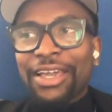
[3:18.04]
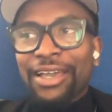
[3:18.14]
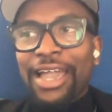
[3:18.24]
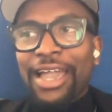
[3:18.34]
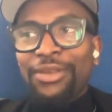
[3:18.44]

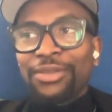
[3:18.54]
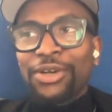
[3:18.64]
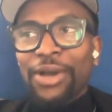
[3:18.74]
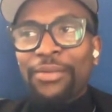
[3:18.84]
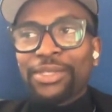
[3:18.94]
I don't know.
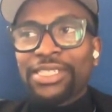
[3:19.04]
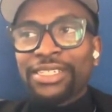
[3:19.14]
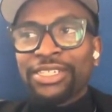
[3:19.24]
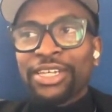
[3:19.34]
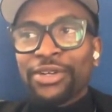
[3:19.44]
I would say
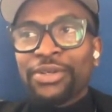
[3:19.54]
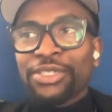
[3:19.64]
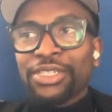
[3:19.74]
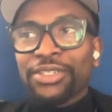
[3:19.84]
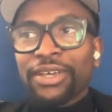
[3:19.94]
Shaker is
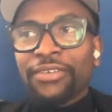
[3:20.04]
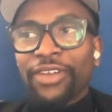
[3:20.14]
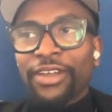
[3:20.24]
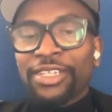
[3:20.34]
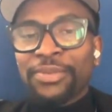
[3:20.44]
just a
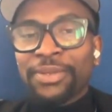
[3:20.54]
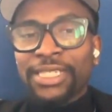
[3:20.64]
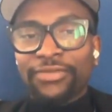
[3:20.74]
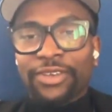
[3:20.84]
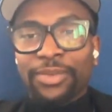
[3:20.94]
very
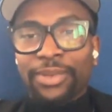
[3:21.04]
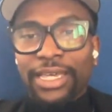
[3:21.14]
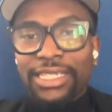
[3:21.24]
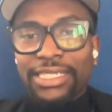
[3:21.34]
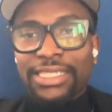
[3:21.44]
specific
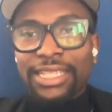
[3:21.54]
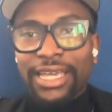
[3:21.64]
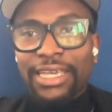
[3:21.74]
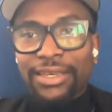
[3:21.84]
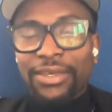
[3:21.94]
place.
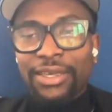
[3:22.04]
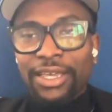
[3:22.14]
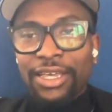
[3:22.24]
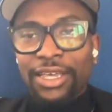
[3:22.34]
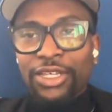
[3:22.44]
Like,
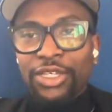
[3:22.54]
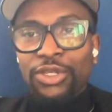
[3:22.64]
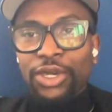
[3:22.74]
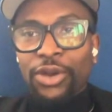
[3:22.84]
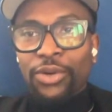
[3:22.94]
you
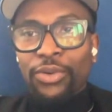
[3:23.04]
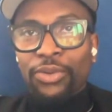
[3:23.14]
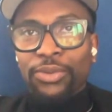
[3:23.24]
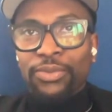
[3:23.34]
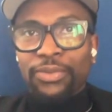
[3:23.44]
know,
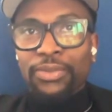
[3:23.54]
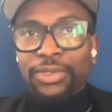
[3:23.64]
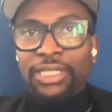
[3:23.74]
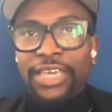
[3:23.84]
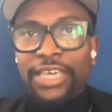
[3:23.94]

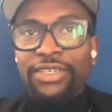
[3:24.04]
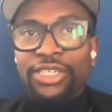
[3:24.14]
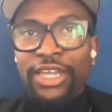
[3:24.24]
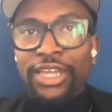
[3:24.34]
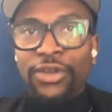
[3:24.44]
leaving
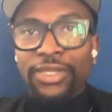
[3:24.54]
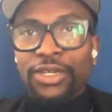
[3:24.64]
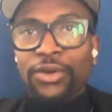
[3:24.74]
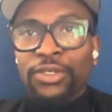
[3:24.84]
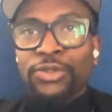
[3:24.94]
Shaker and then
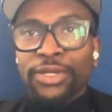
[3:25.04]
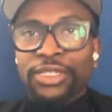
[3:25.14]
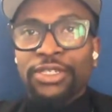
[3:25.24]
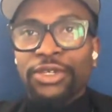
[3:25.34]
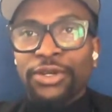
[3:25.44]
going straight to
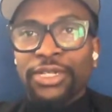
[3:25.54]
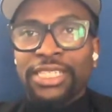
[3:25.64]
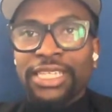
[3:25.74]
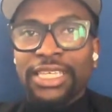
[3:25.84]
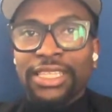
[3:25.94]
New York
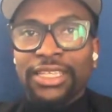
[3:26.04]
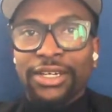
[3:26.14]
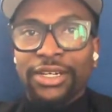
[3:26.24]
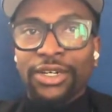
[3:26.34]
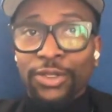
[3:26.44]
City, the
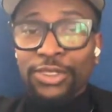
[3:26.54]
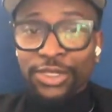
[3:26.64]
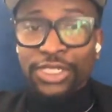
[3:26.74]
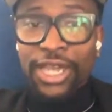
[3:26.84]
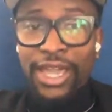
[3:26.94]
culture
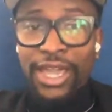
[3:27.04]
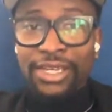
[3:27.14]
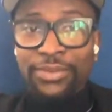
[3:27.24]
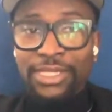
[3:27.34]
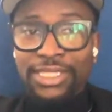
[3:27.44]
shock
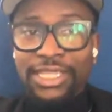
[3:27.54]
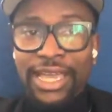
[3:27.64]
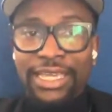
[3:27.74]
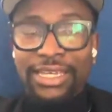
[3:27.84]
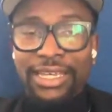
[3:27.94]
was like